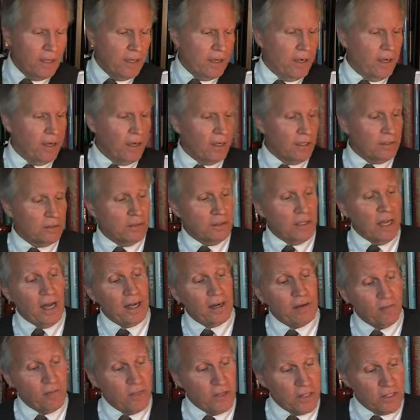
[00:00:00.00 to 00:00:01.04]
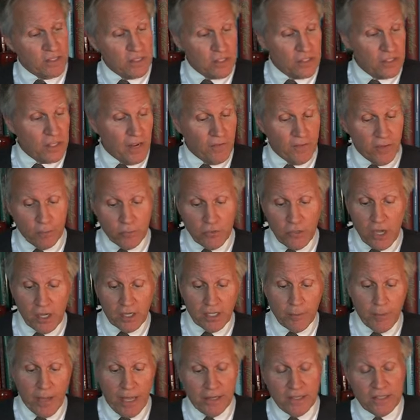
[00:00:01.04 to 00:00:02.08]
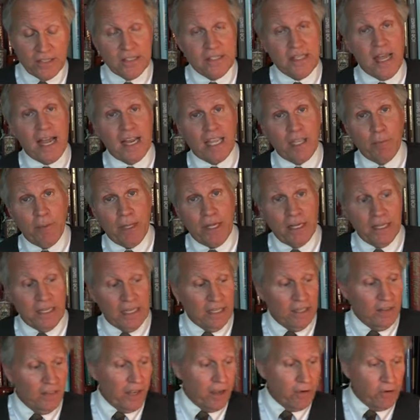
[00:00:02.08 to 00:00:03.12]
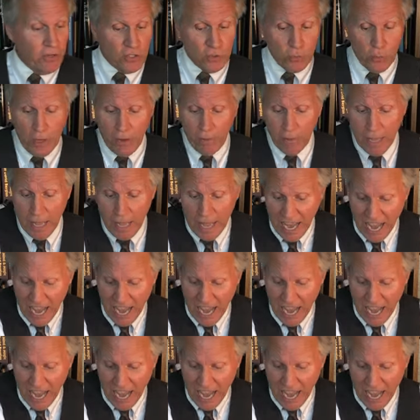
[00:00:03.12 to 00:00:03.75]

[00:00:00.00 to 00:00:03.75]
Uh, a lot of this stuff I'm talking about is documented in there as well.